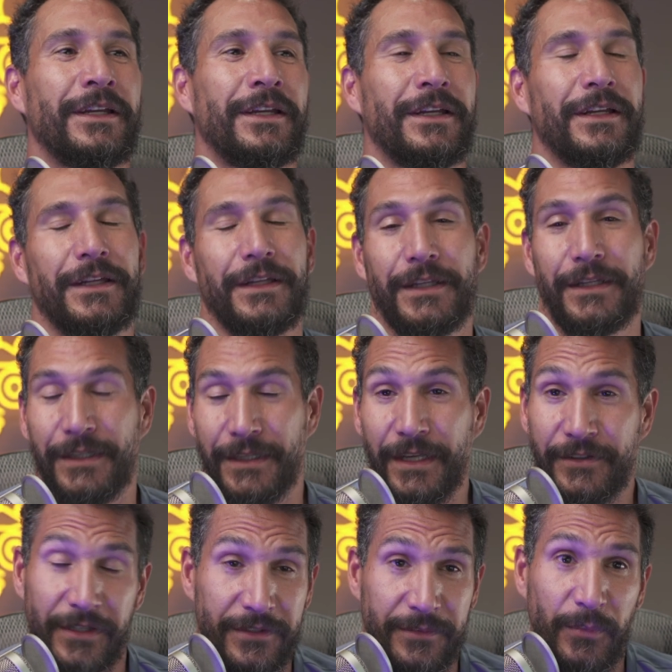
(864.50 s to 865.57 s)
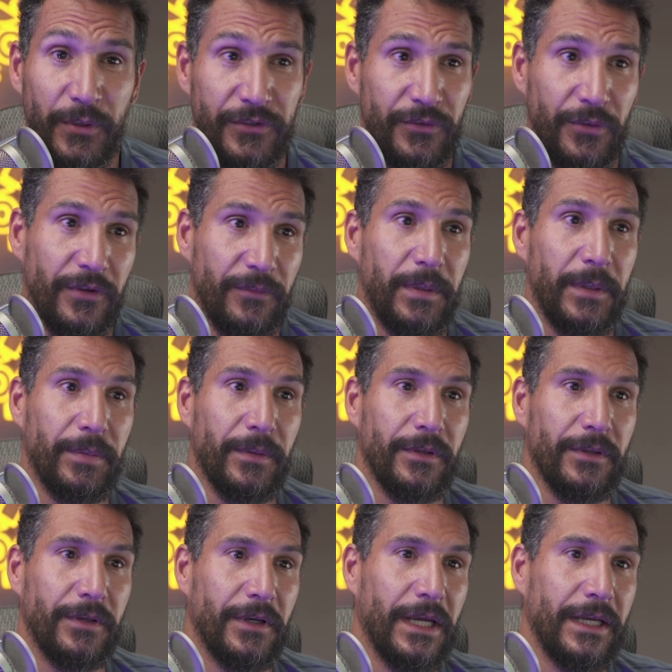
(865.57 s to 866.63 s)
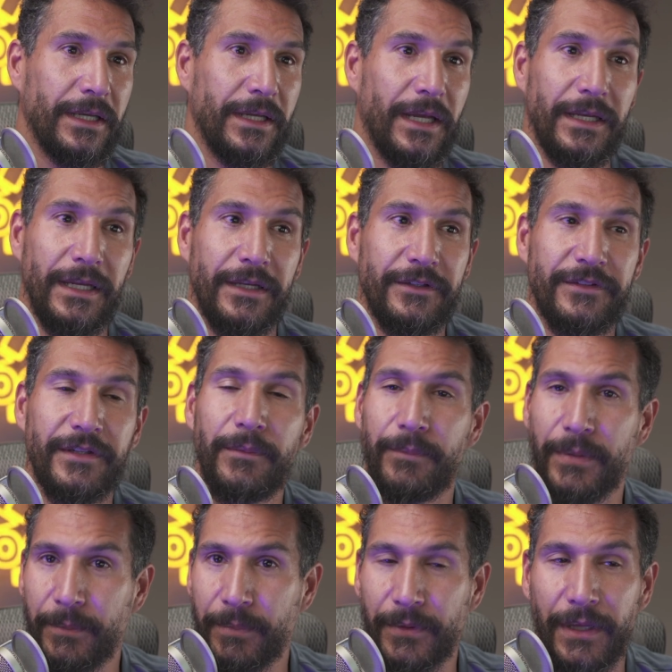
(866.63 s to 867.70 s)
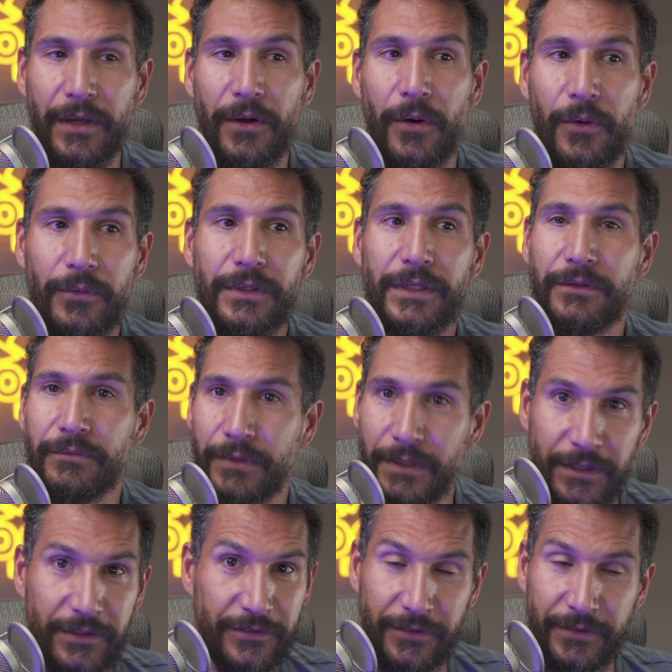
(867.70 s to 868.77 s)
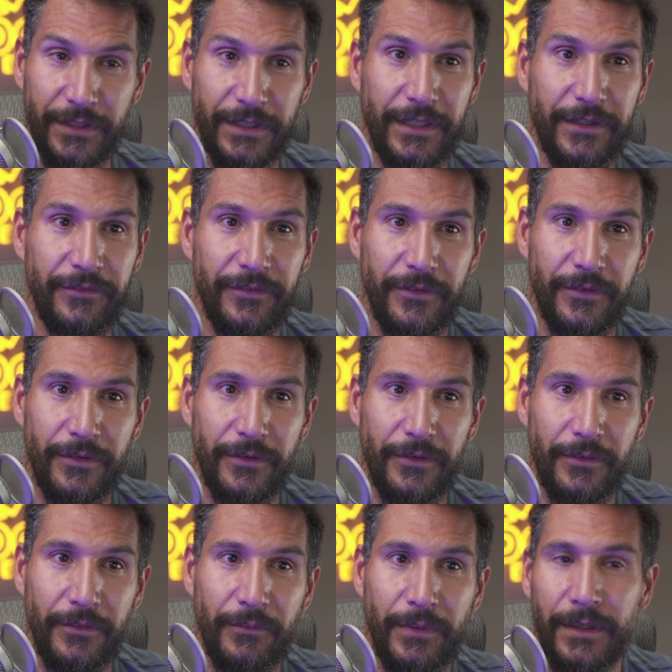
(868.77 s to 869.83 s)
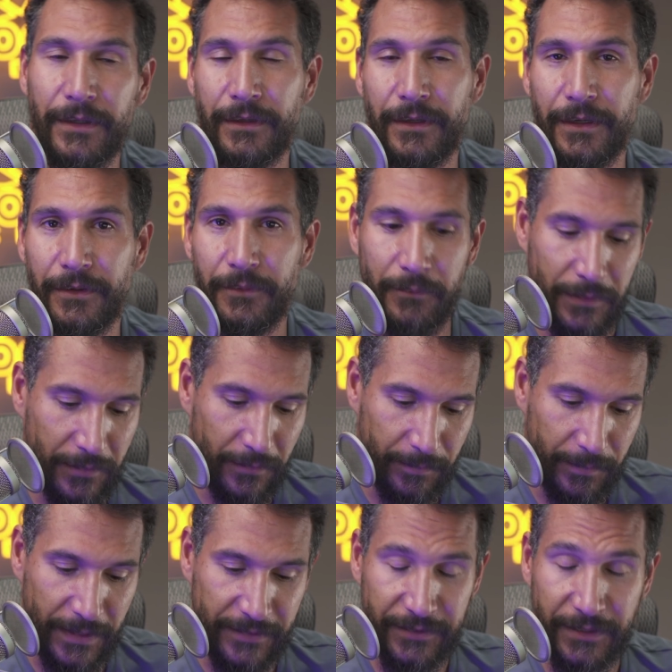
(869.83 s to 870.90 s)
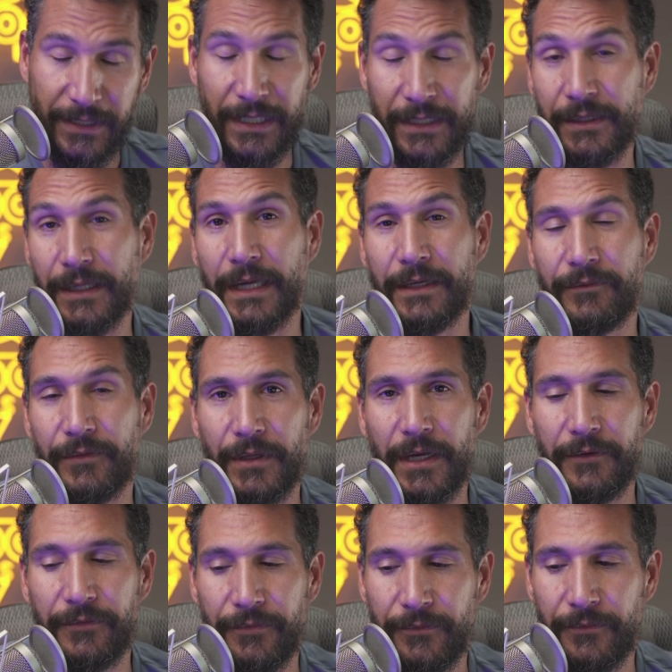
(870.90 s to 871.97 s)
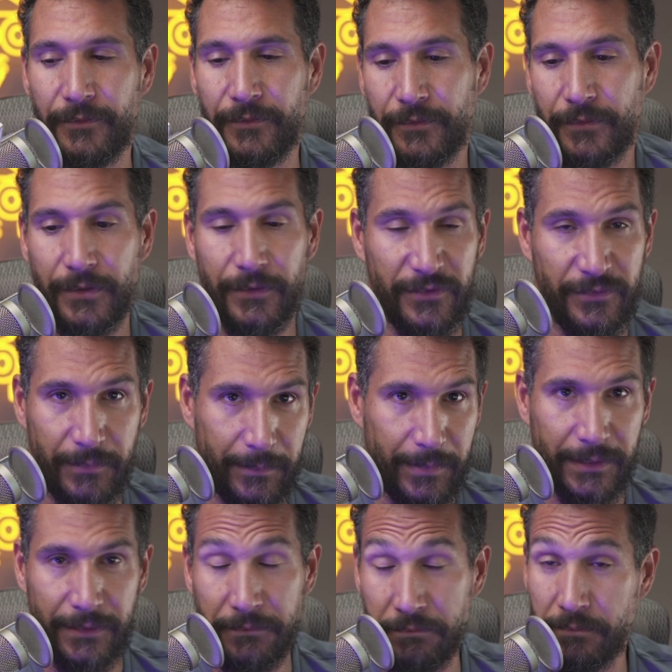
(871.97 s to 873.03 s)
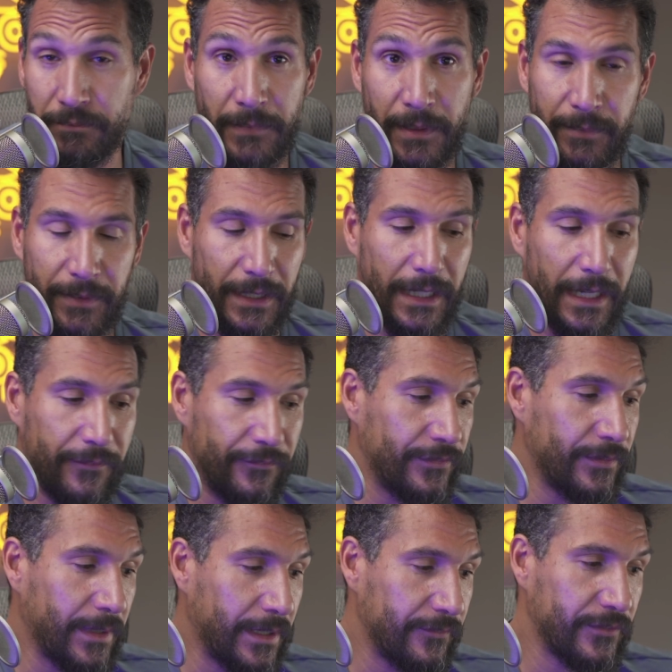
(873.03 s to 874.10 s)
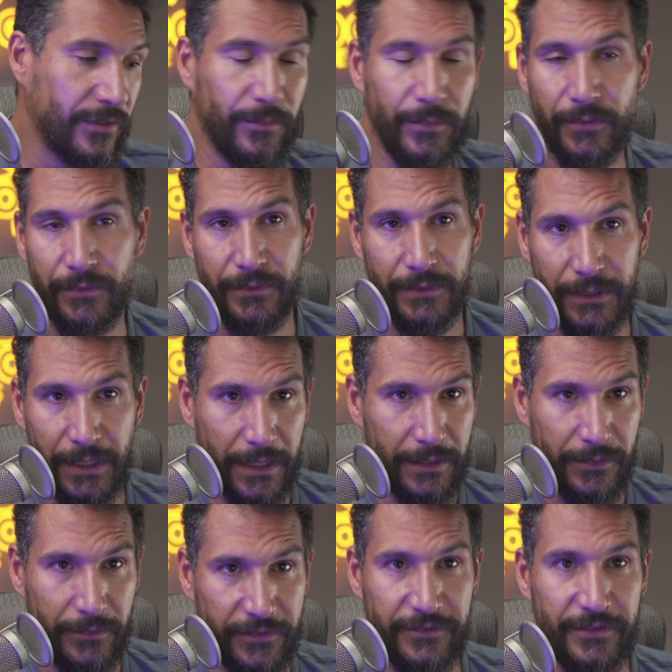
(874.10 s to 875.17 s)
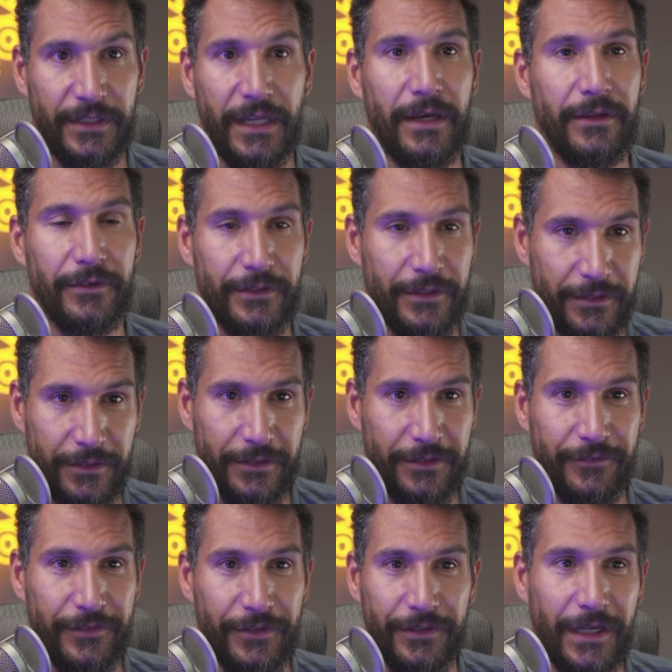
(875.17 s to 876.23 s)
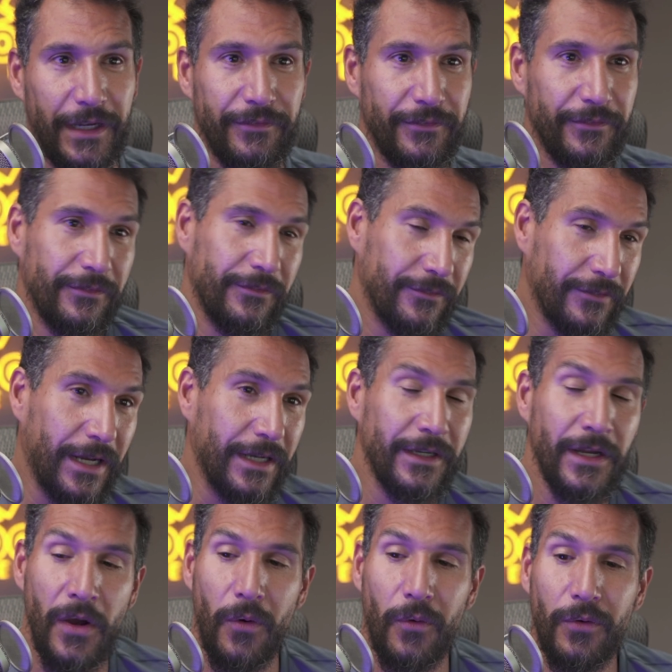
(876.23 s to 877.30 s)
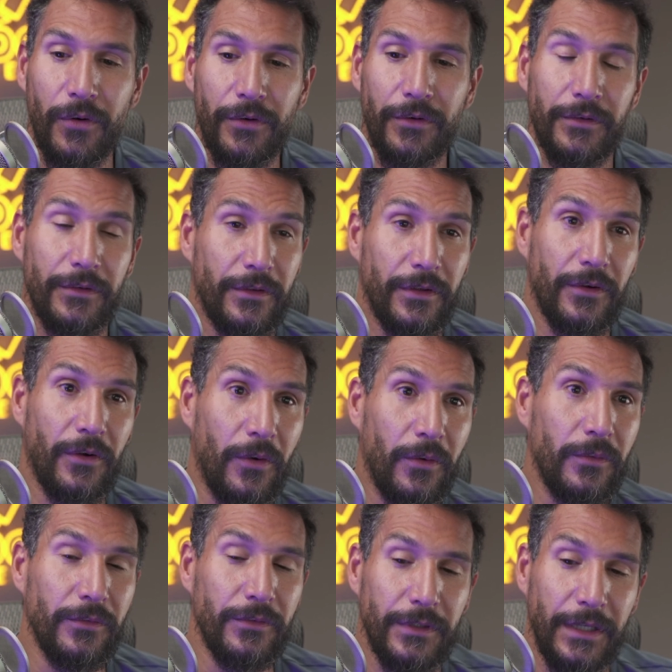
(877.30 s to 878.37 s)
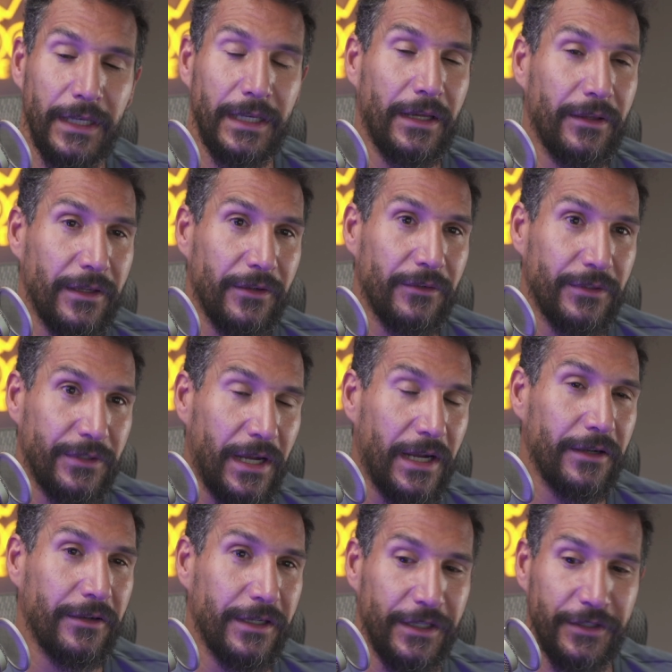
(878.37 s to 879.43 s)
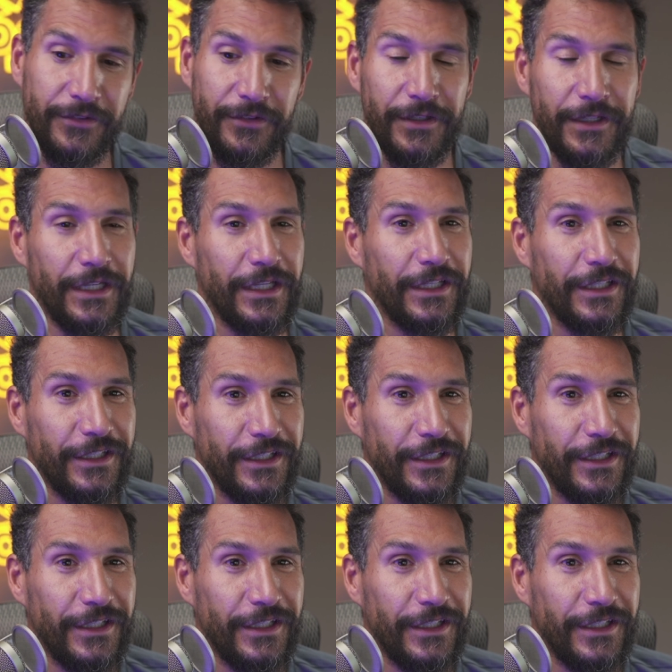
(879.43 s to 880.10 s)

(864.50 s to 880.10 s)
it's a majority of people, okay? And some people, they only really start to live when they're basically at the end of their life, because maybe they have some kind of terminal diagnosis and now they're going to live their life, right? Or they're old and now they're retiring, and so they